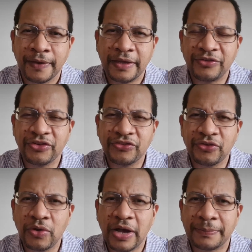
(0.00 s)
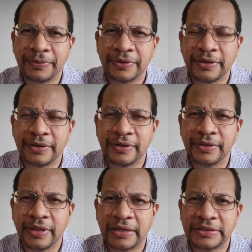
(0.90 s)
It just so happened
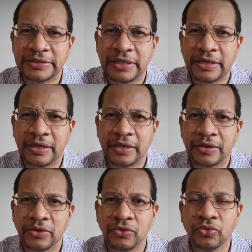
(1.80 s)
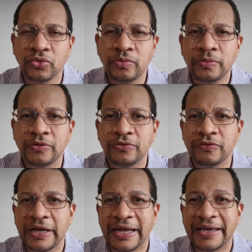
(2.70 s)
that a group of
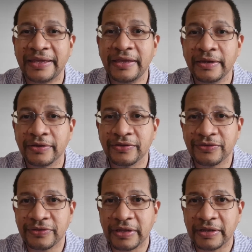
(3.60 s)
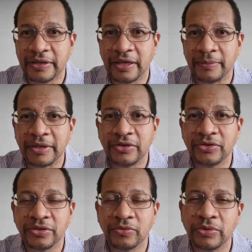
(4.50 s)
hyenas that came
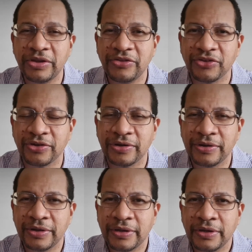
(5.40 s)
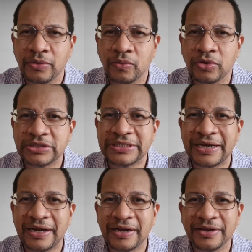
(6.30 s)
into the region were
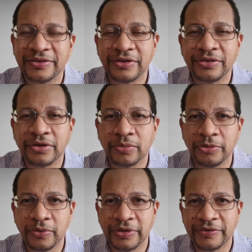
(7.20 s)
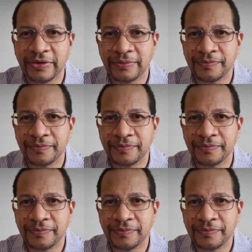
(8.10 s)
targeting the community.